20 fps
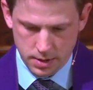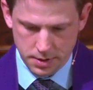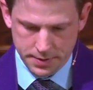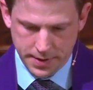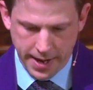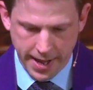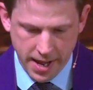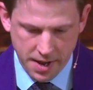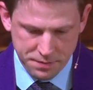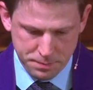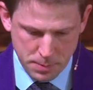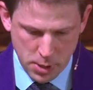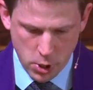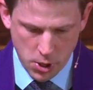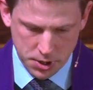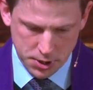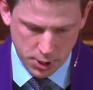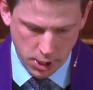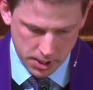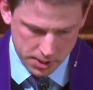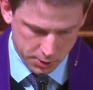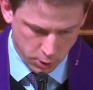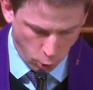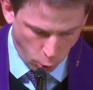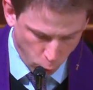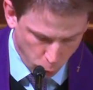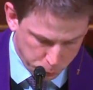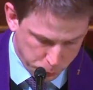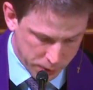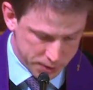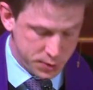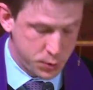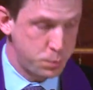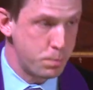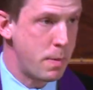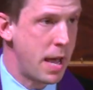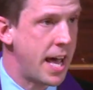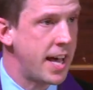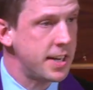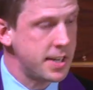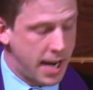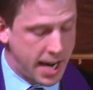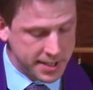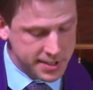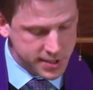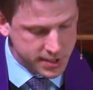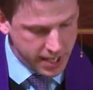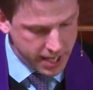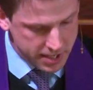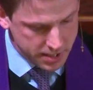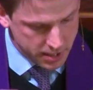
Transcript: The half marathon goal was met. I set